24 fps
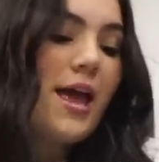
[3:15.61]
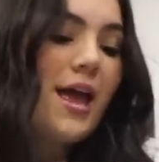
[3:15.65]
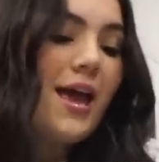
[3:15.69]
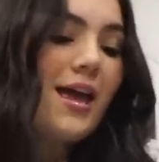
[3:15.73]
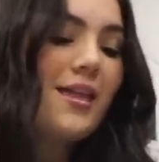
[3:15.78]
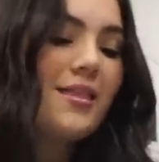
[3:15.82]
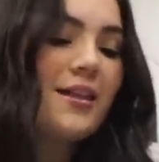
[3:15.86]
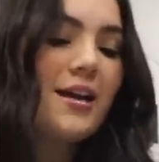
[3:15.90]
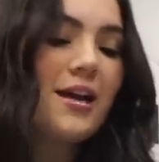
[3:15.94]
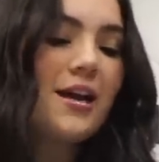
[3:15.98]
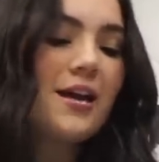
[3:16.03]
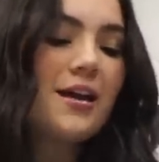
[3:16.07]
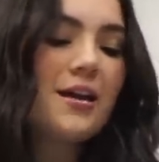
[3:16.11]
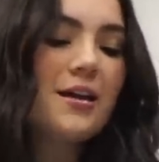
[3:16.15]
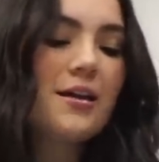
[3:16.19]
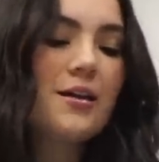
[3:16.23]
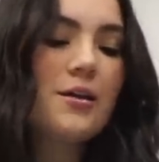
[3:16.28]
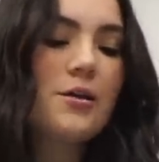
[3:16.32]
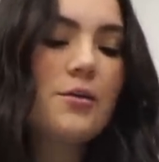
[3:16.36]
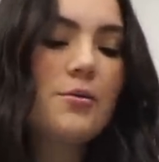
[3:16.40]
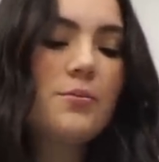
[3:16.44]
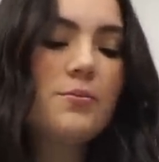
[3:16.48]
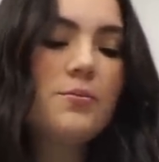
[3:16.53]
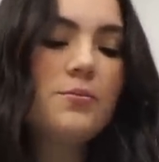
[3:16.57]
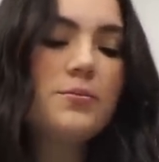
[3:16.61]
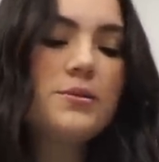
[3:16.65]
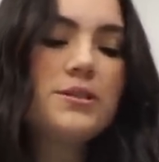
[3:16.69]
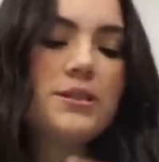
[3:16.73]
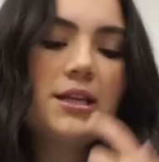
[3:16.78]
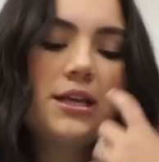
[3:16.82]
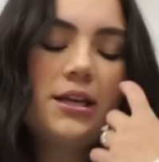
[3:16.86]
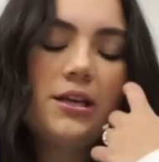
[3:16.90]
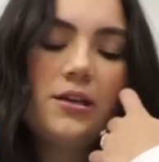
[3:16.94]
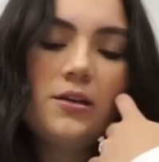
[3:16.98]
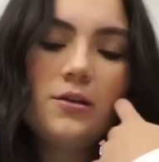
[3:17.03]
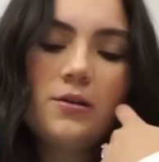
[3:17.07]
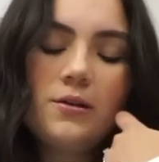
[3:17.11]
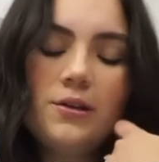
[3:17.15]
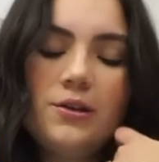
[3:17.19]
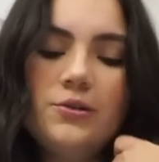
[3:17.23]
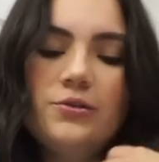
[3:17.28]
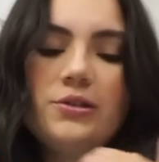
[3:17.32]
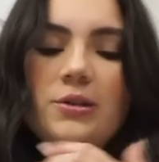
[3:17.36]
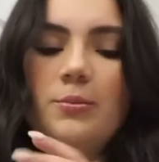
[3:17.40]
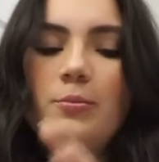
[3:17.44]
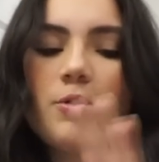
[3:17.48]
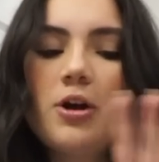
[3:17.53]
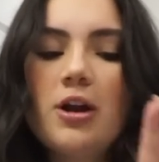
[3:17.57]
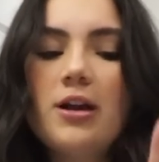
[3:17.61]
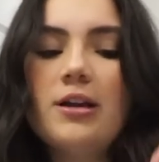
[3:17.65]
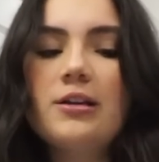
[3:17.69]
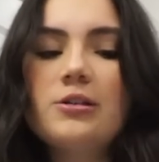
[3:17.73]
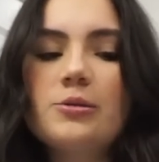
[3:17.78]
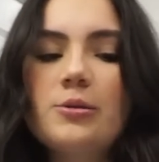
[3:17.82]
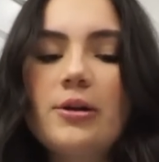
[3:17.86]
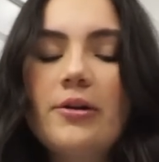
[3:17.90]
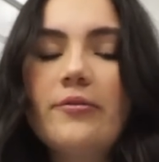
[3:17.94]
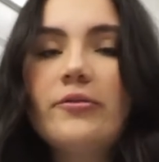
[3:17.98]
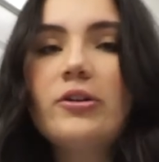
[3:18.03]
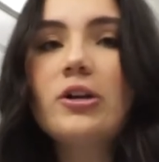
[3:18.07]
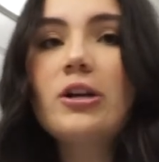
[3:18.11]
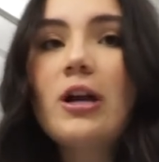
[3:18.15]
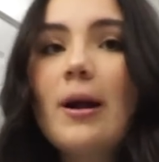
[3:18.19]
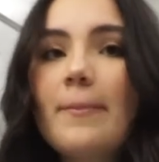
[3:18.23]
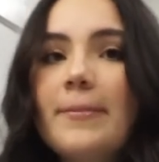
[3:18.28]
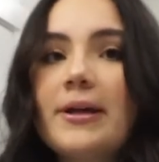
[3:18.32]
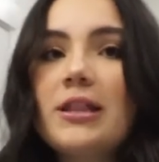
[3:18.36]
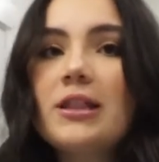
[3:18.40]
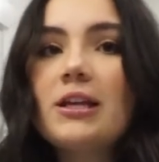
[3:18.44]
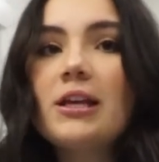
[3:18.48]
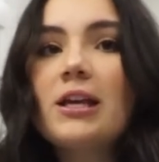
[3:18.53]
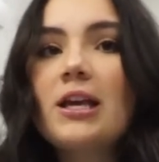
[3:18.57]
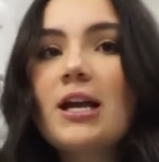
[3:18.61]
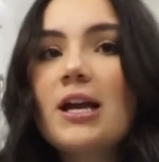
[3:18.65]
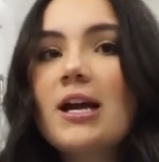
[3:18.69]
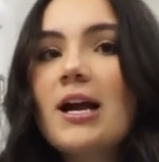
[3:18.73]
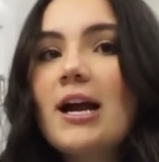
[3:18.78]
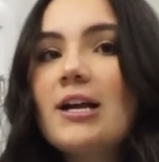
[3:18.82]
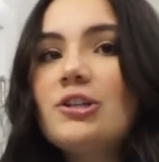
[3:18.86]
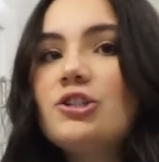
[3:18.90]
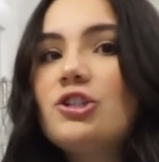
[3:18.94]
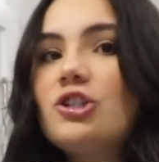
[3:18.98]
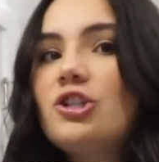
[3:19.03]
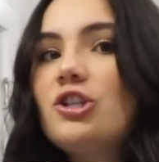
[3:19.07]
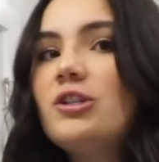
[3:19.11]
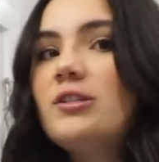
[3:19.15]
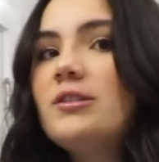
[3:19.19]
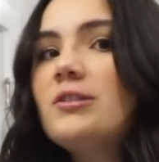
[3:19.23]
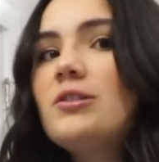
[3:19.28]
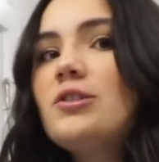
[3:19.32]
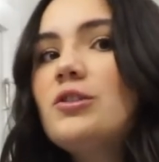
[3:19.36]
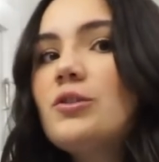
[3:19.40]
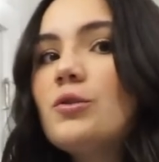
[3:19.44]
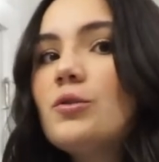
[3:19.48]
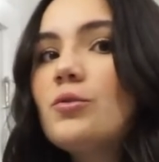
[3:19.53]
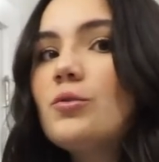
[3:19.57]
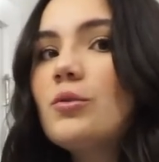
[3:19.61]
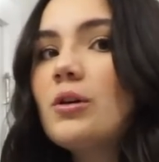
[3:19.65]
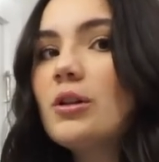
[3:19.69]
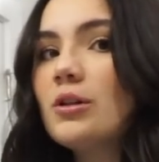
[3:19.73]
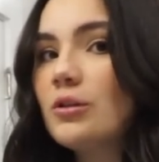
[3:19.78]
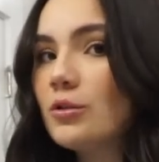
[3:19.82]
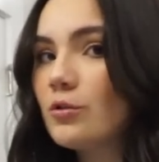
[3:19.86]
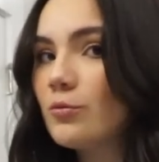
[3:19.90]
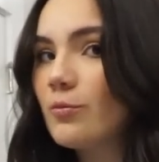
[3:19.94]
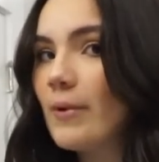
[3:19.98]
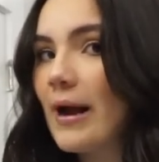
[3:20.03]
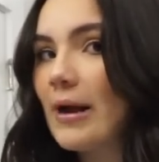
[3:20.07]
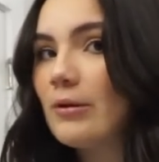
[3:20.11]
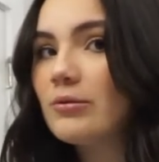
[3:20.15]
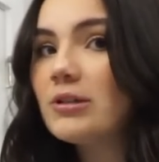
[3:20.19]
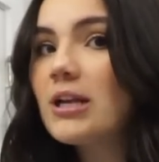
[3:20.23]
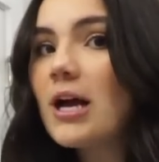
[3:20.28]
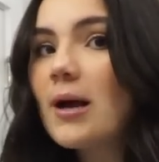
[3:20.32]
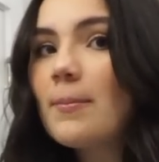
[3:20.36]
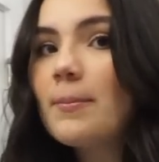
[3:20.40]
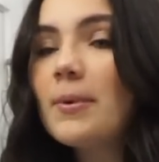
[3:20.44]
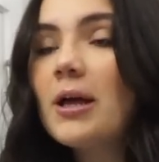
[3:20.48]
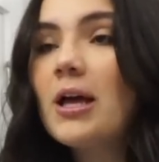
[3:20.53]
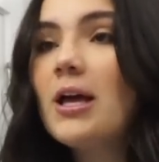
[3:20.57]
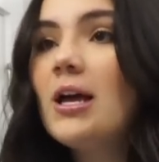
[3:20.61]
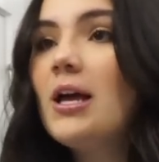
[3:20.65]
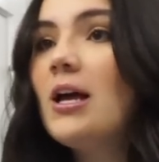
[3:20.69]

And then I was like using products, whatever, got me thinking I should just do a little roundup